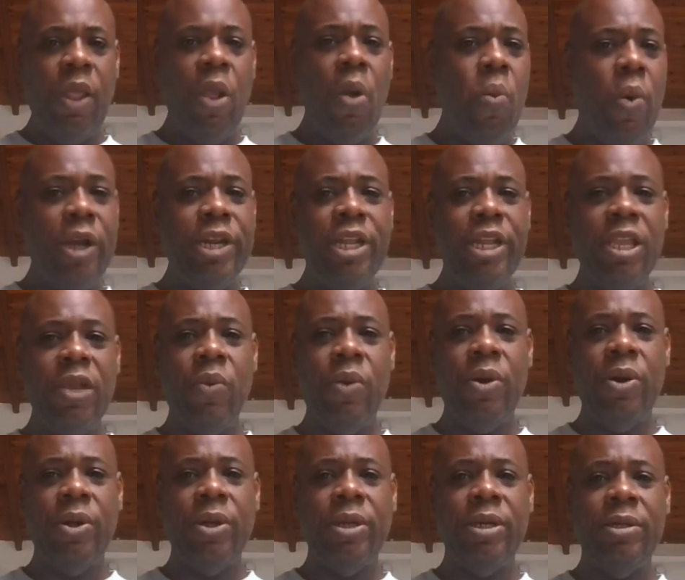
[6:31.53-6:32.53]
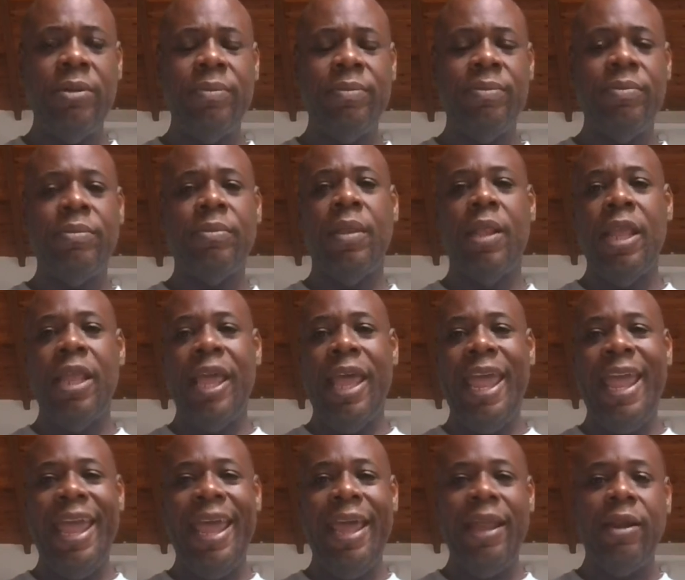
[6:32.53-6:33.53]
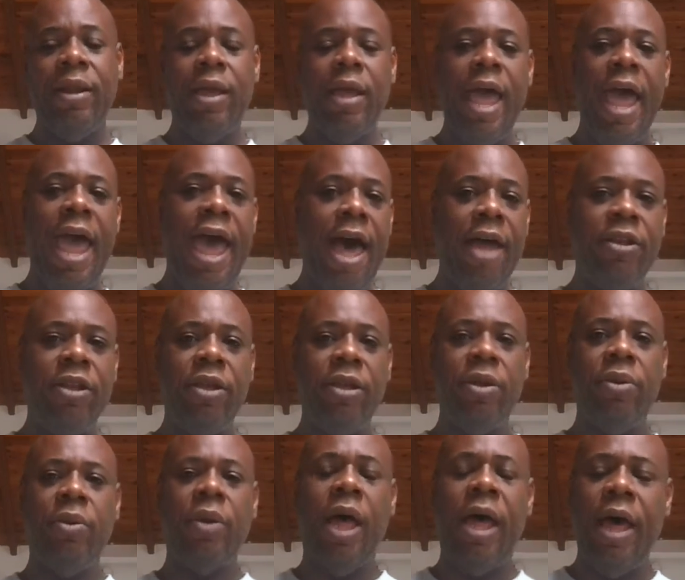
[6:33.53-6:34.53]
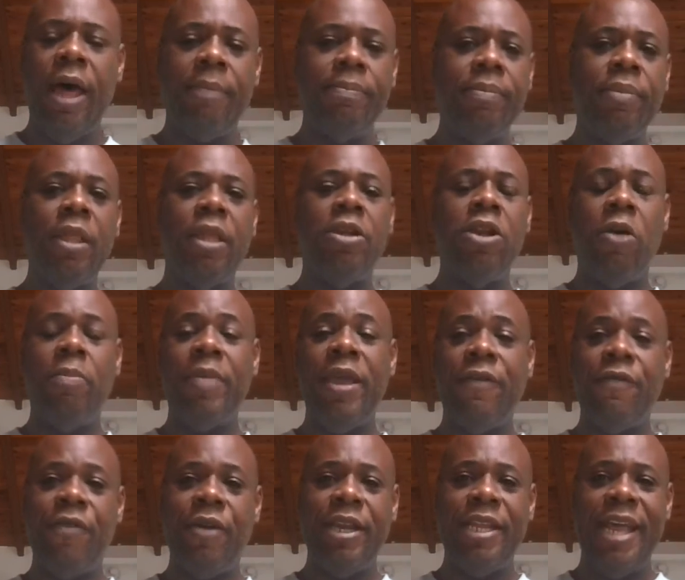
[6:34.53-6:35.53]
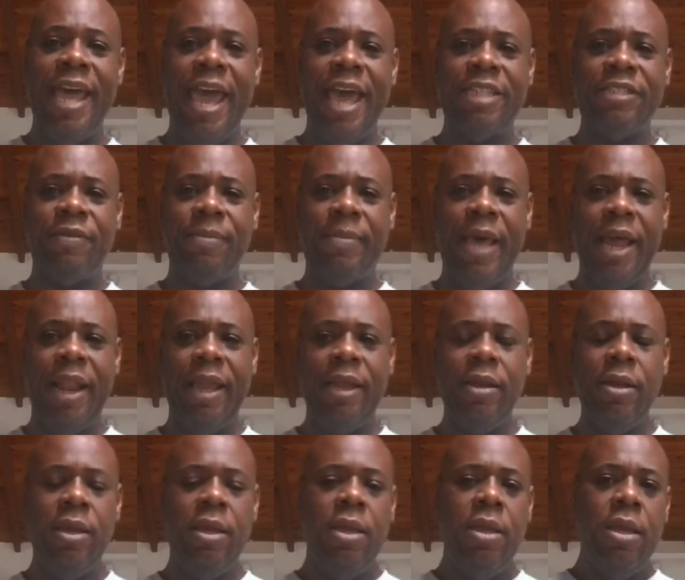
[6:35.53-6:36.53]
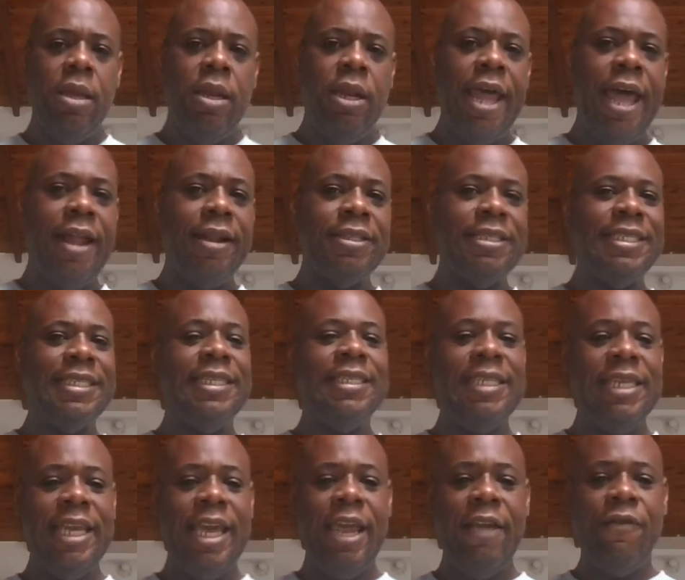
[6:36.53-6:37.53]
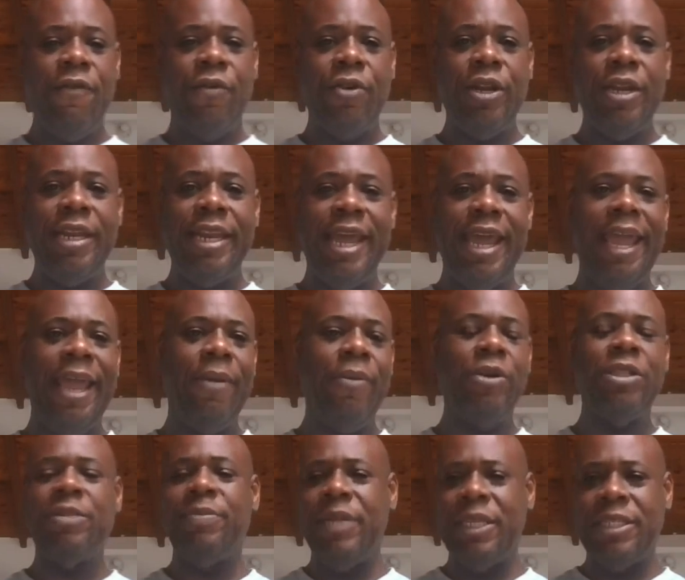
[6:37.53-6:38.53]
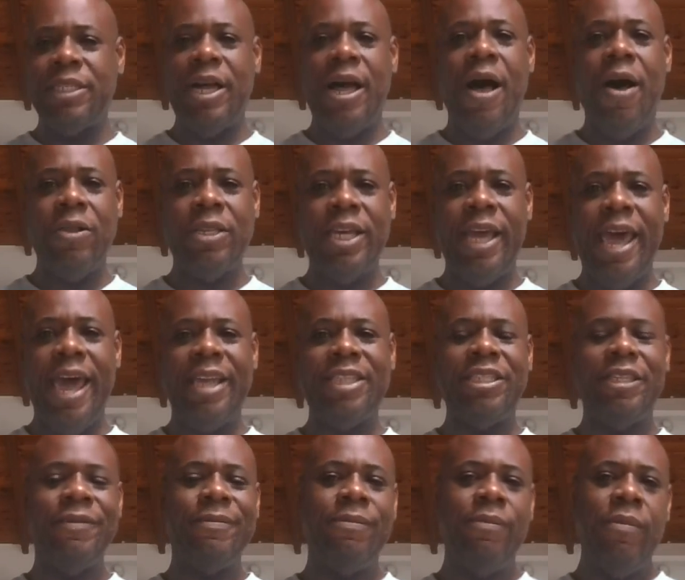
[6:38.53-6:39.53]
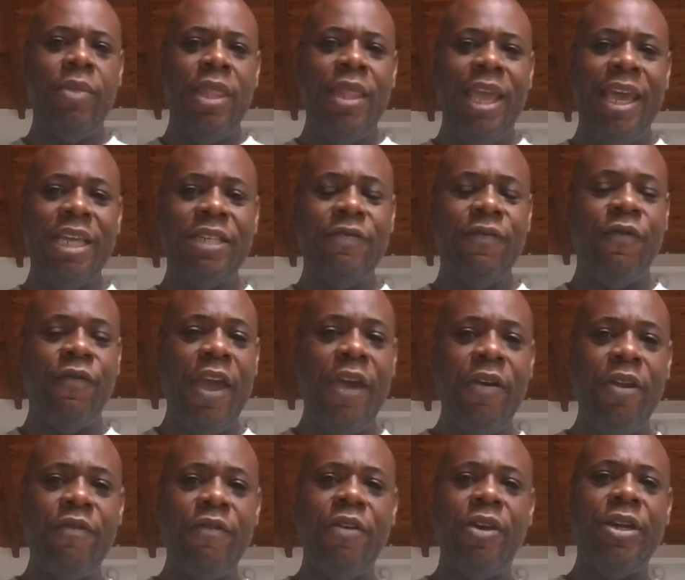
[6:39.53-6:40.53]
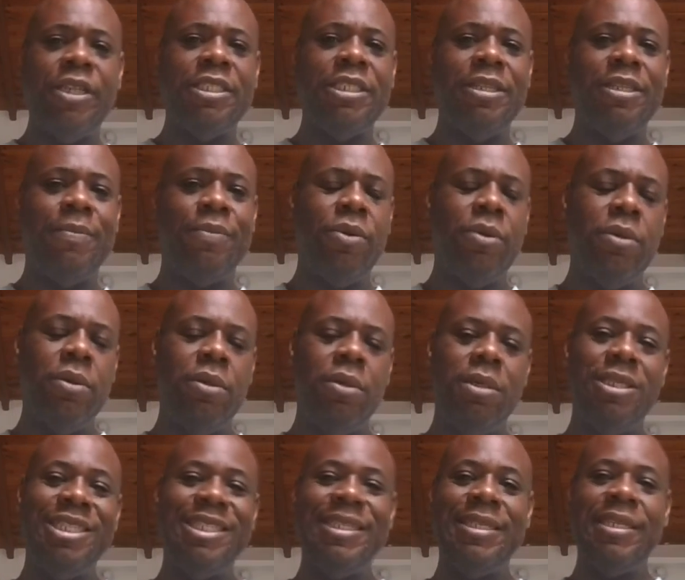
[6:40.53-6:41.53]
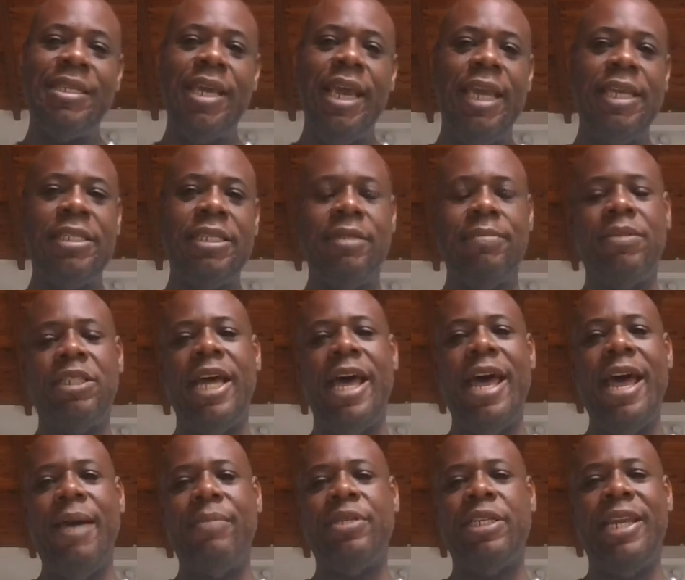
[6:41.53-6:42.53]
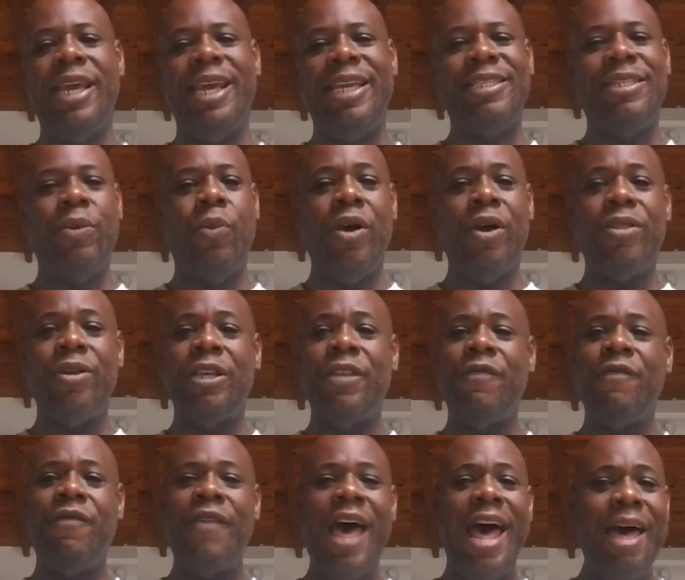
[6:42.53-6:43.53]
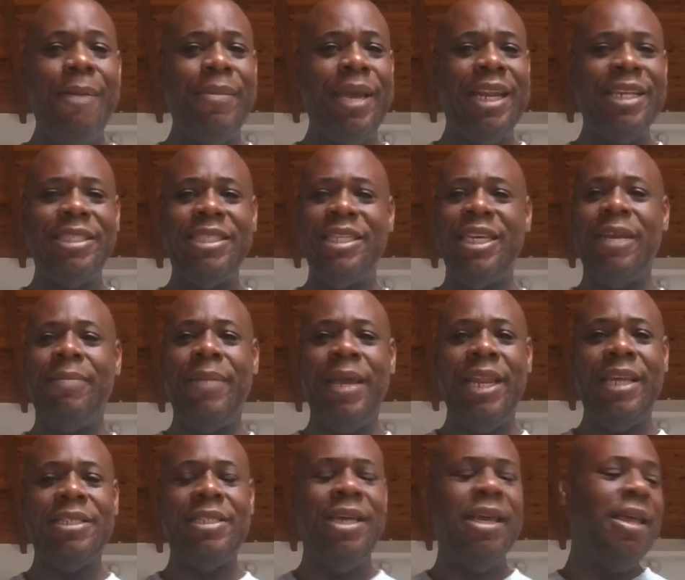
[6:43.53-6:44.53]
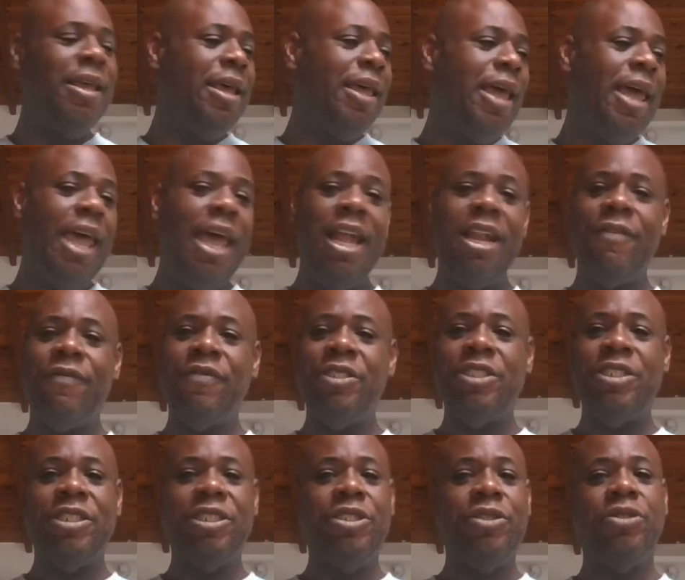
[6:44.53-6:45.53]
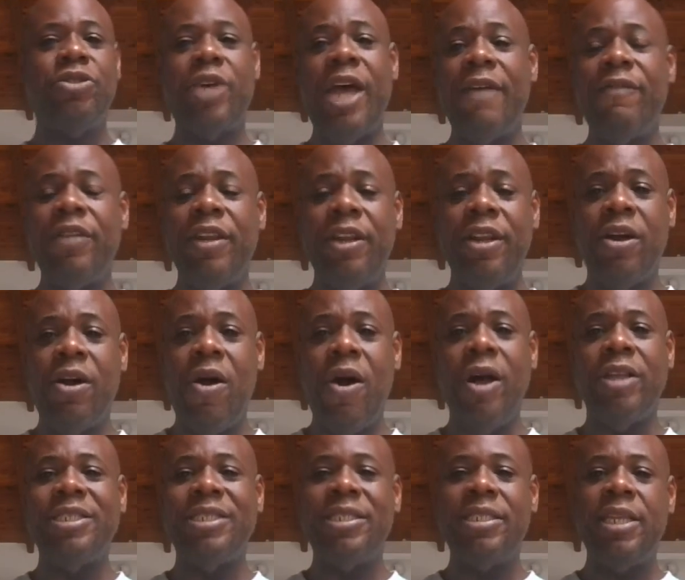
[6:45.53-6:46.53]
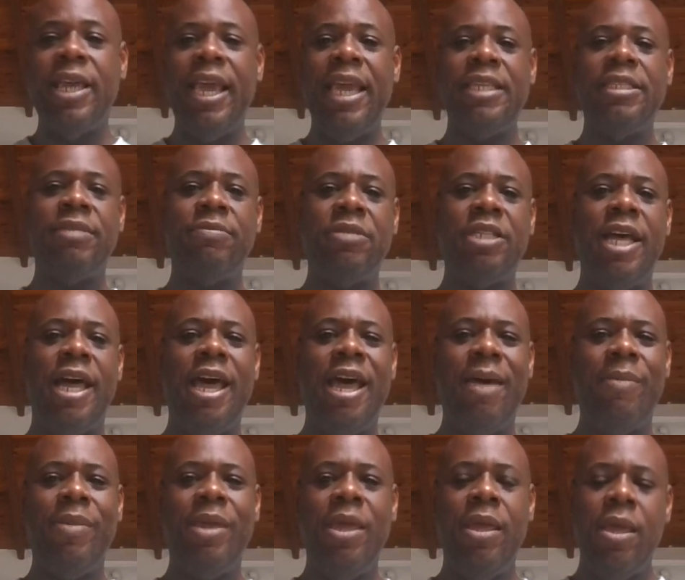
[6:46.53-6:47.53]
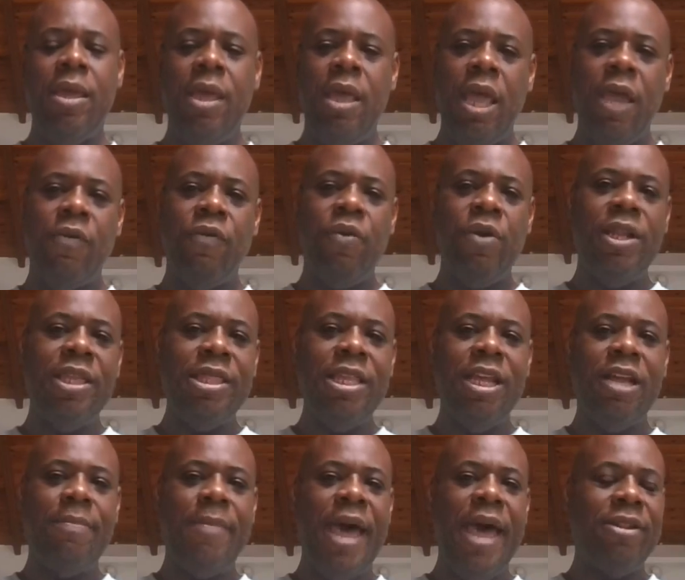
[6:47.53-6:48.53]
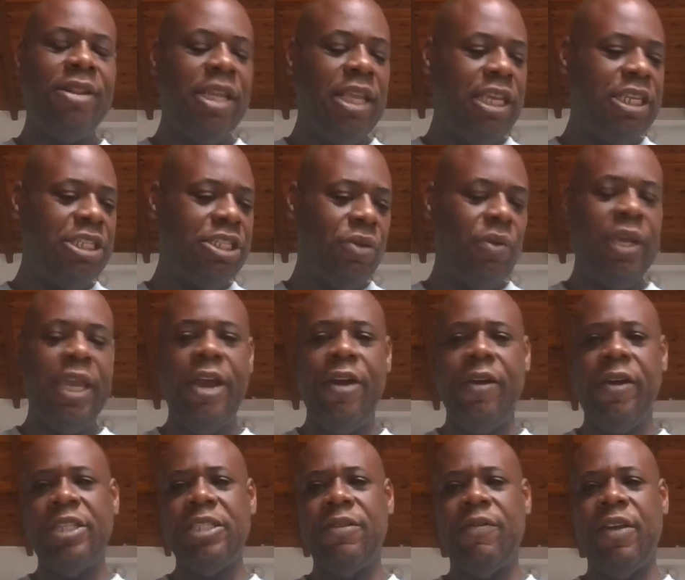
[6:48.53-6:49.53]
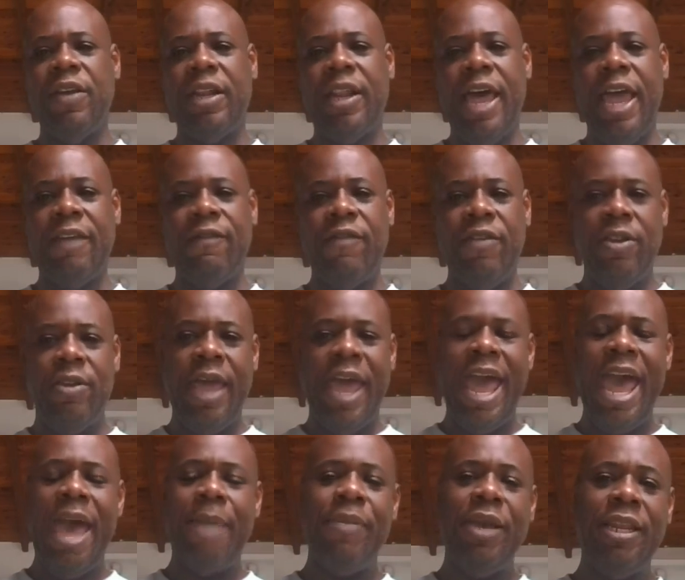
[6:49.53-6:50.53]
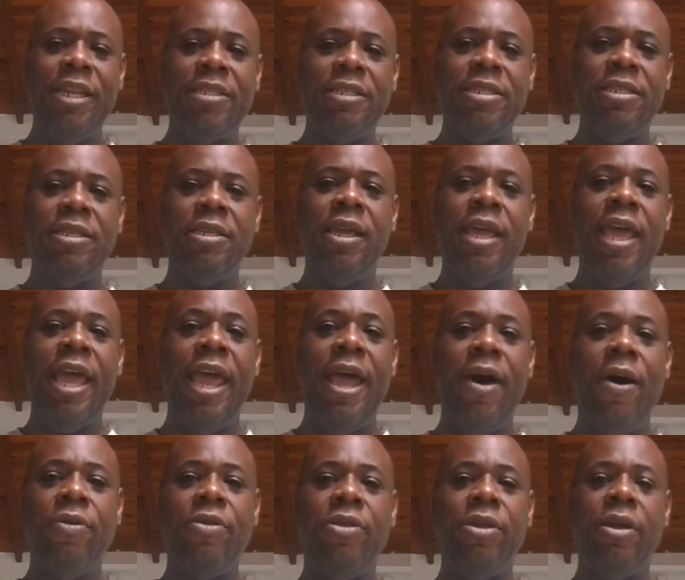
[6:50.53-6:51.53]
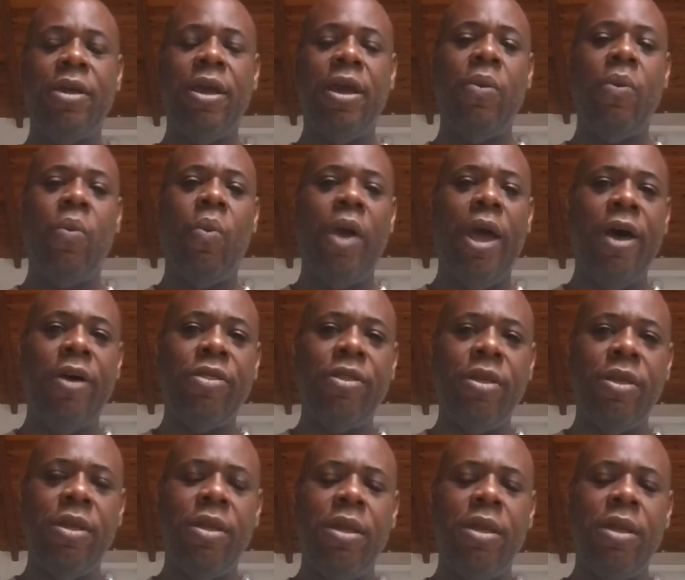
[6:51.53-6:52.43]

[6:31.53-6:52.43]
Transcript: What do you want? And how do you, don't be afraid to ask about it. Now, CTA for today, which means call to action, is very, very simple. Just take some time today, whether it's 5 minutes, 10 minutes. Hell, if it's just you driving in the car, just take some time and really think about these 3 areas of your life: happiness, health, and wealth.